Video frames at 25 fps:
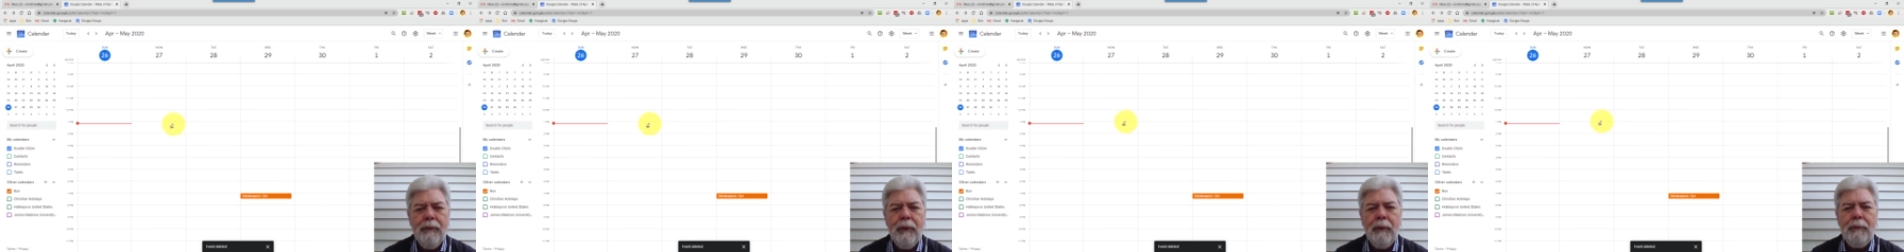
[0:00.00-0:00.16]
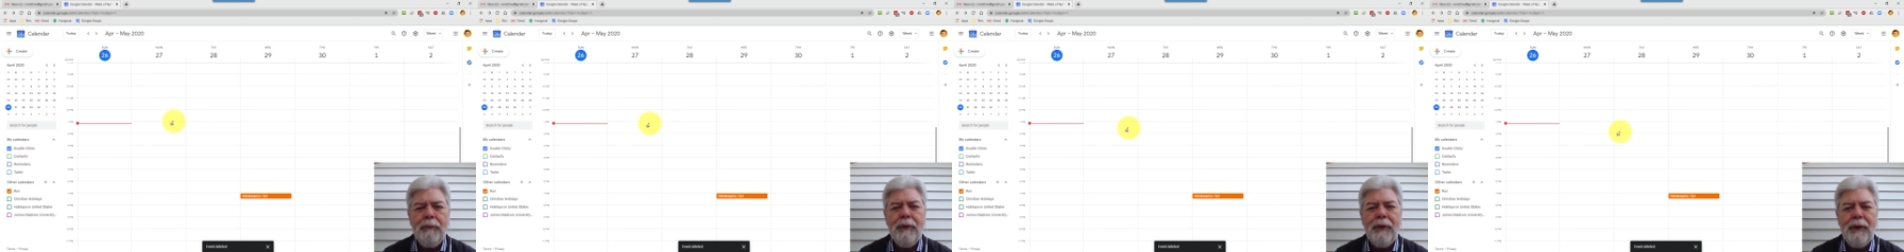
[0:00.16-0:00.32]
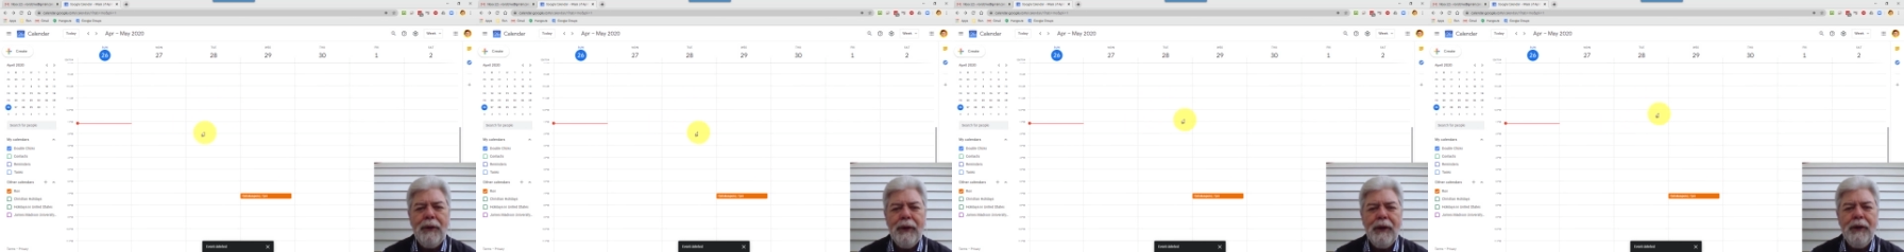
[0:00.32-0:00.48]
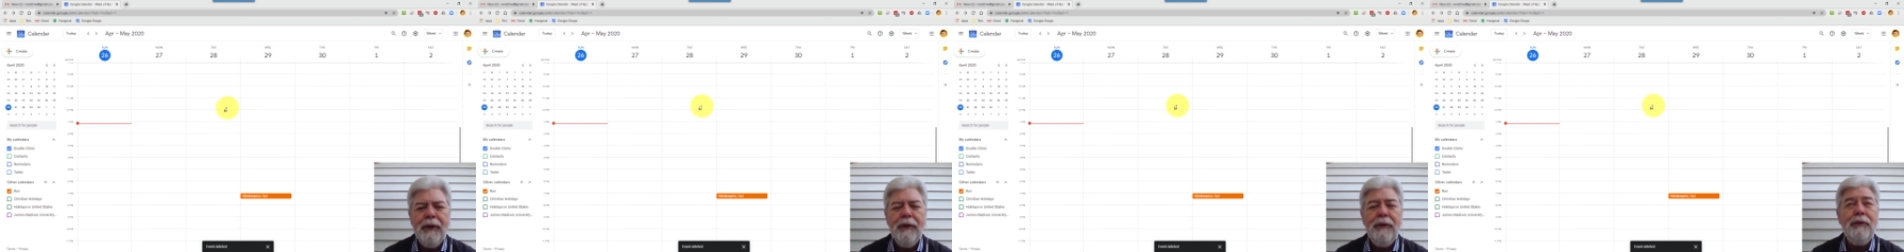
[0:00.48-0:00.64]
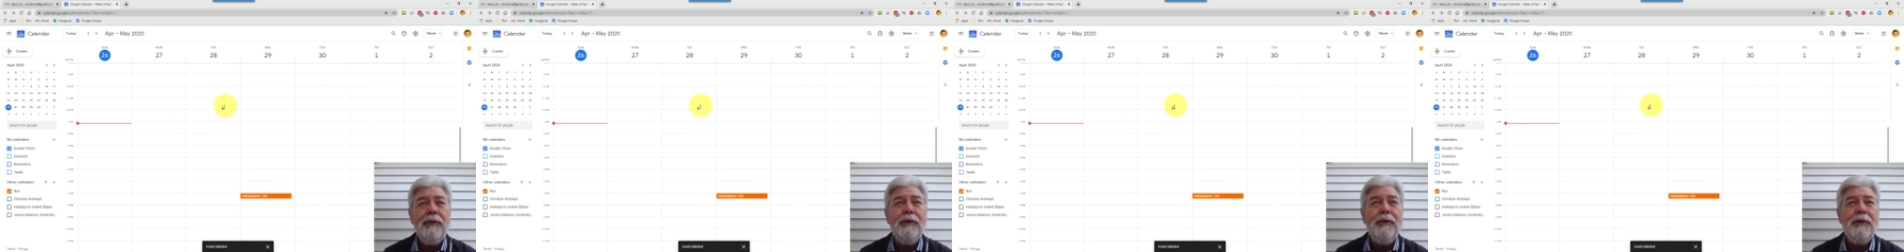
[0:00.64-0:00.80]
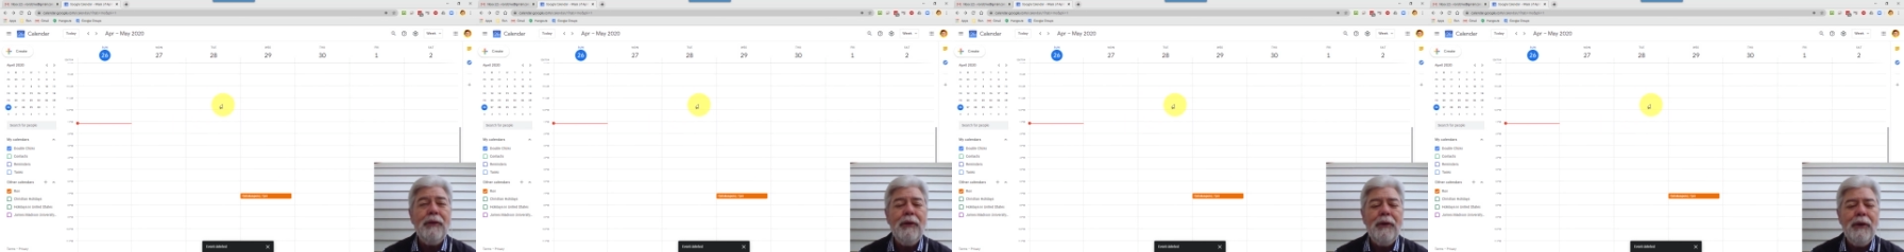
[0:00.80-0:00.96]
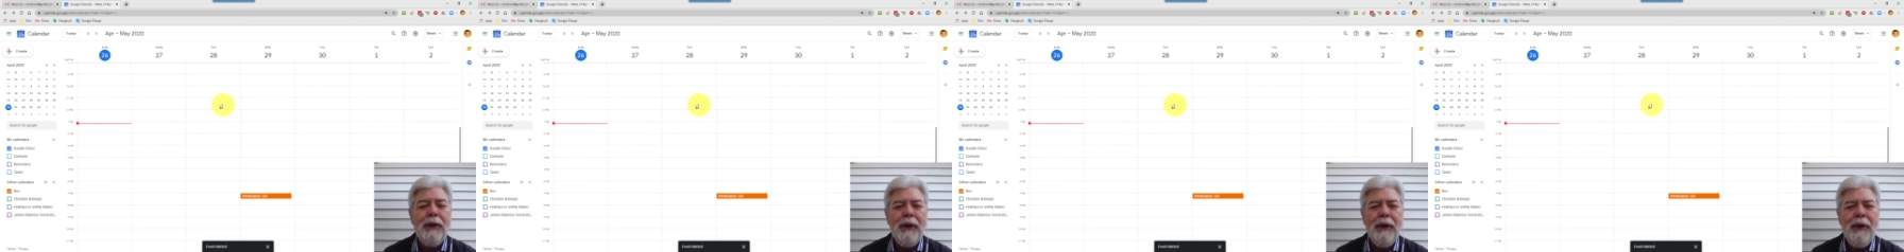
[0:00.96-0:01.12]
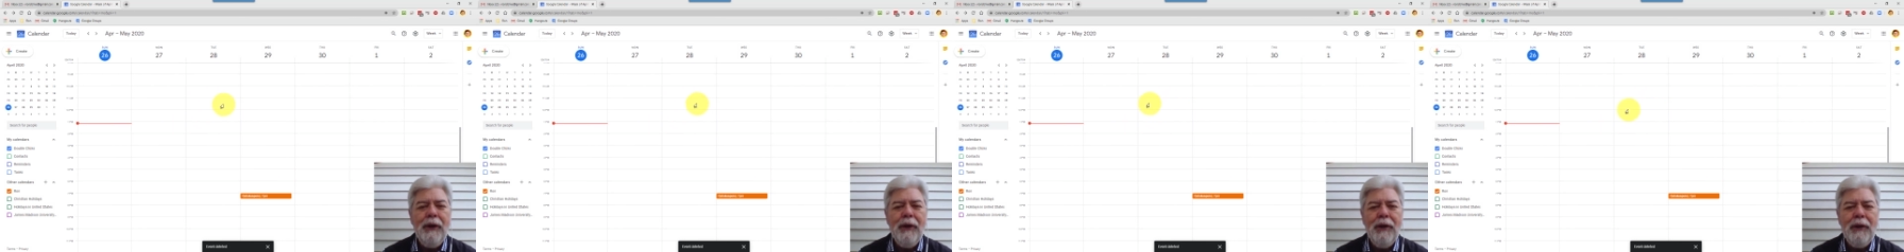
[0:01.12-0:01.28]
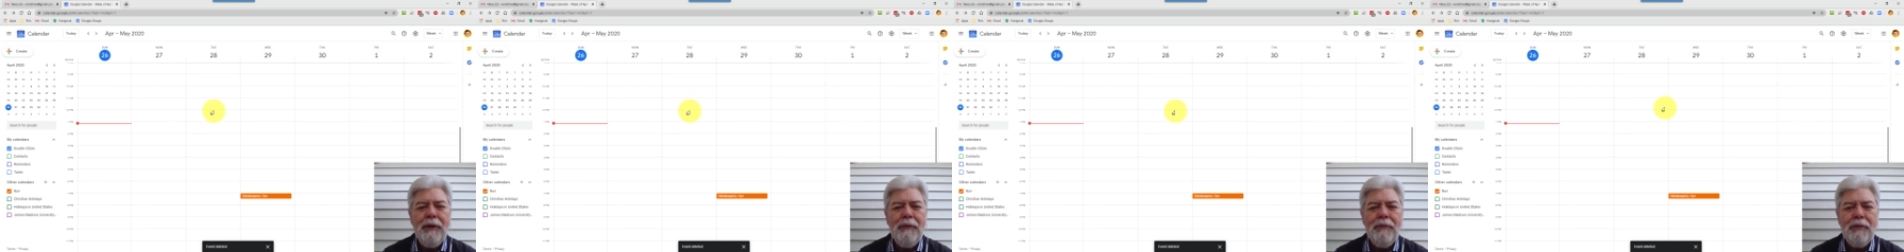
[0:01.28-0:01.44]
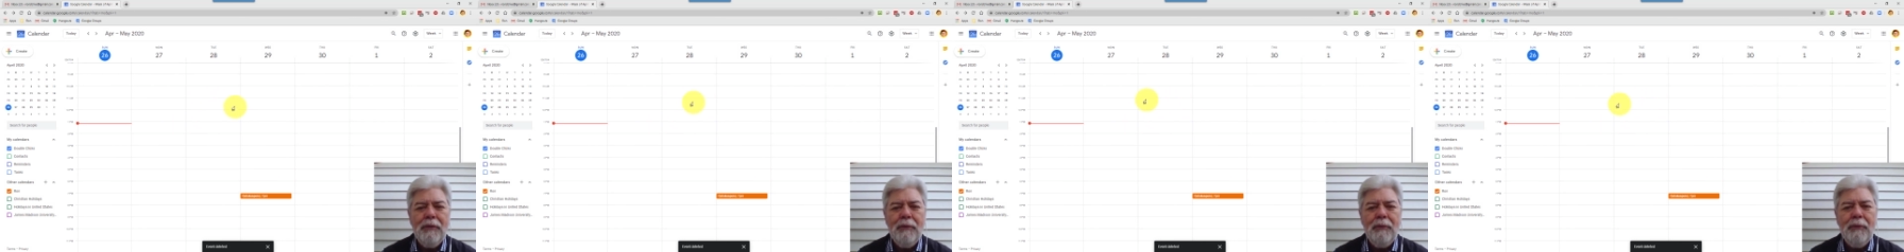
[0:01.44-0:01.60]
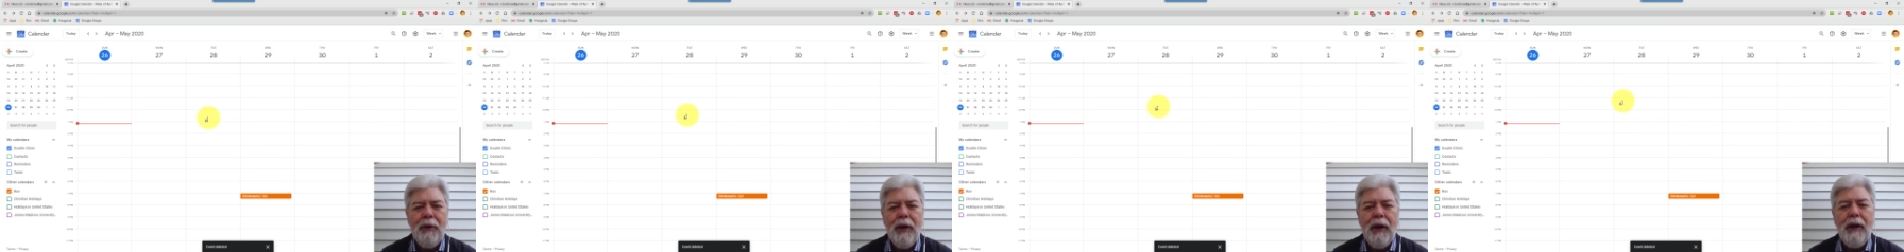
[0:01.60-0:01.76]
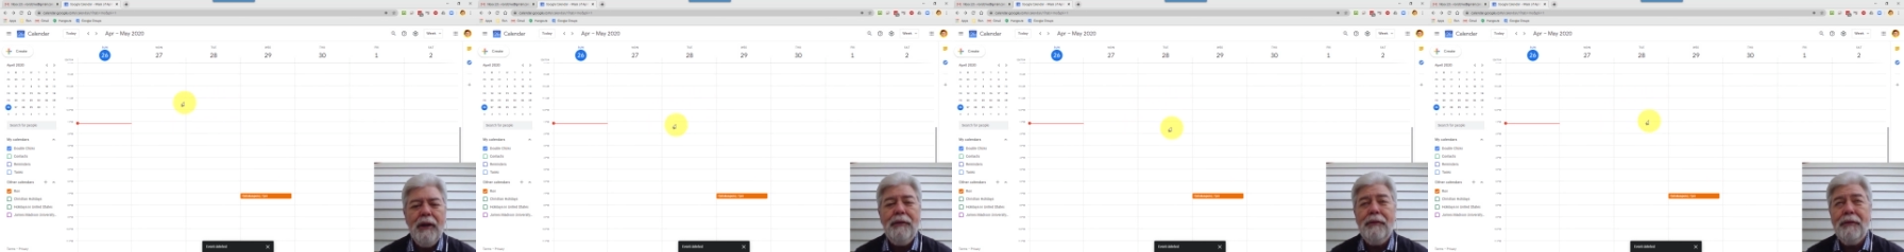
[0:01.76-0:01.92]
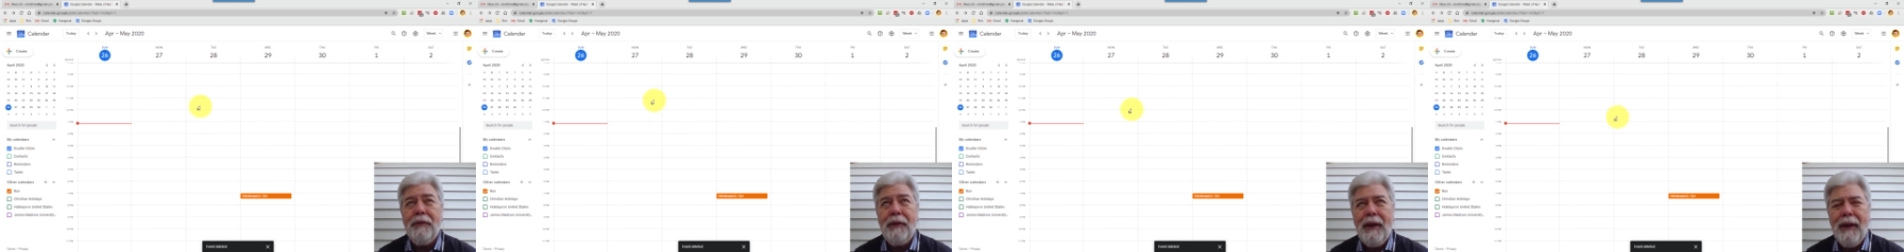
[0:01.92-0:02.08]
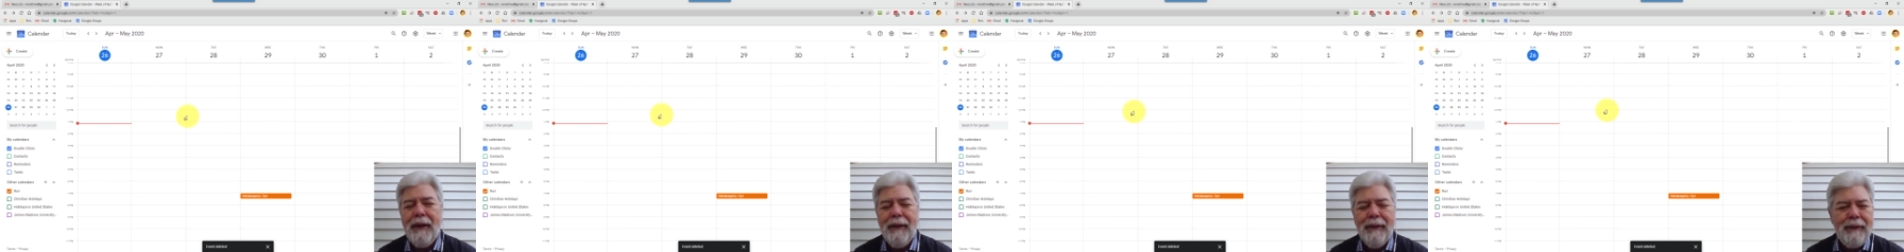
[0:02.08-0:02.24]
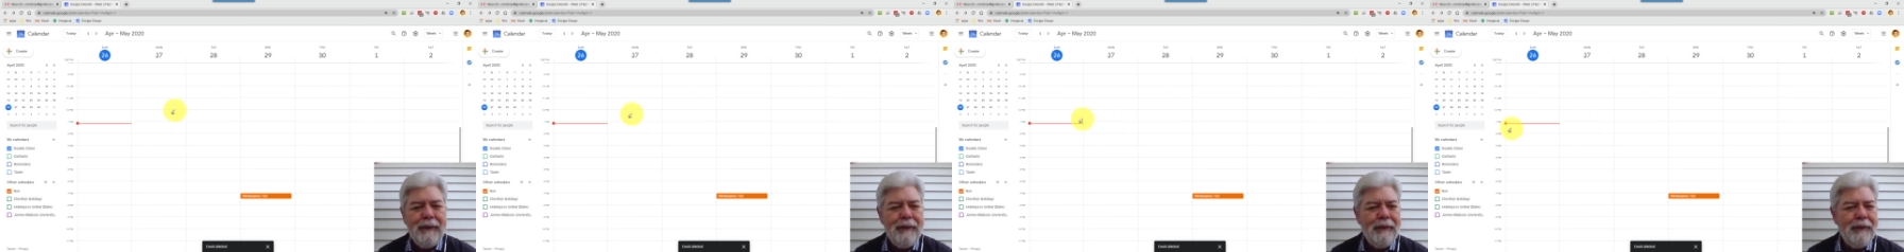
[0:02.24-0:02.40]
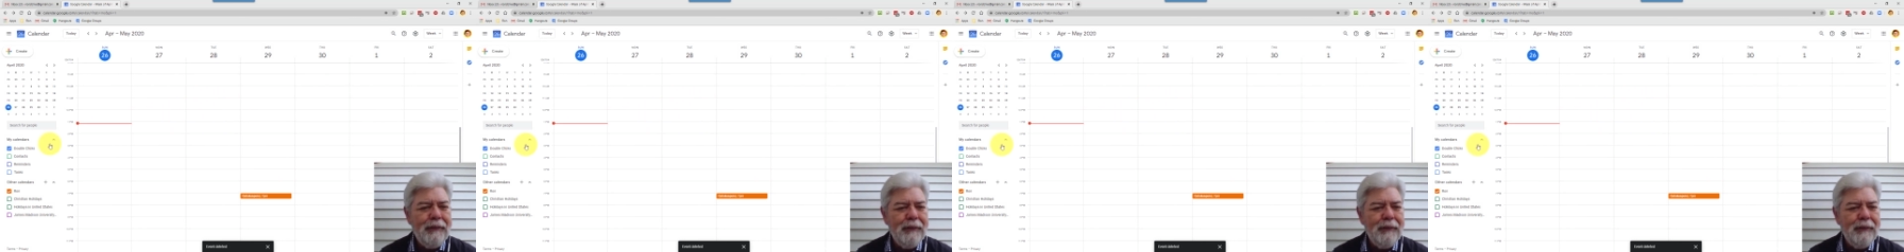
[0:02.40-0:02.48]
Oh, there it goes. It's already gone from Ron's calendar,